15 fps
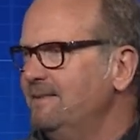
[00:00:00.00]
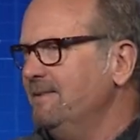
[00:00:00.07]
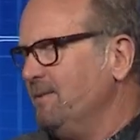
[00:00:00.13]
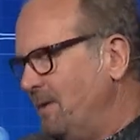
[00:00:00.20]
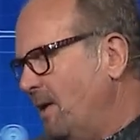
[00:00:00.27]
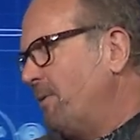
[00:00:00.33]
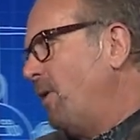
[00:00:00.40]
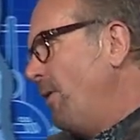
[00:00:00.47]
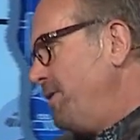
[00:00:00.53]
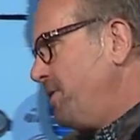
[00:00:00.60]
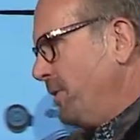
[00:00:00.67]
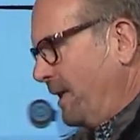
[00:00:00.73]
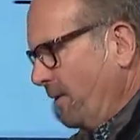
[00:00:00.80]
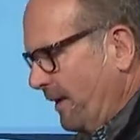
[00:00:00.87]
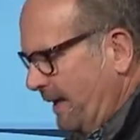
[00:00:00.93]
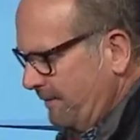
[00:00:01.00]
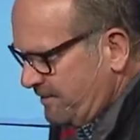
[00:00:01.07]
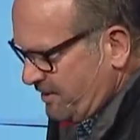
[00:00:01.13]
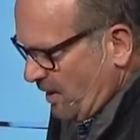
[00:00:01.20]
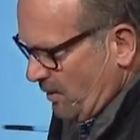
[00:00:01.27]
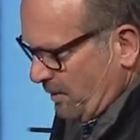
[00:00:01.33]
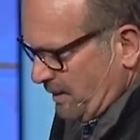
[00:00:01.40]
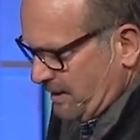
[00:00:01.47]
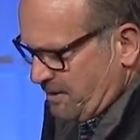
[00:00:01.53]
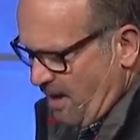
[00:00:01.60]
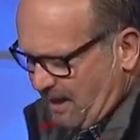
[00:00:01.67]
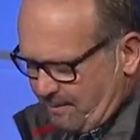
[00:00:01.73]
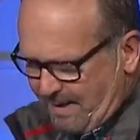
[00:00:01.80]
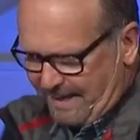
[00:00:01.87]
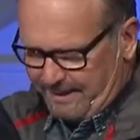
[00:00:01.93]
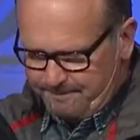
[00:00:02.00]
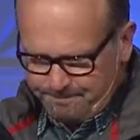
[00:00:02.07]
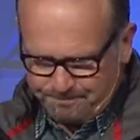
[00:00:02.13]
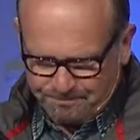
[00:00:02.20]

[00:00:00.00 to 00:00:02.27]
Well, we're going to anyway, so we're going to talk about it.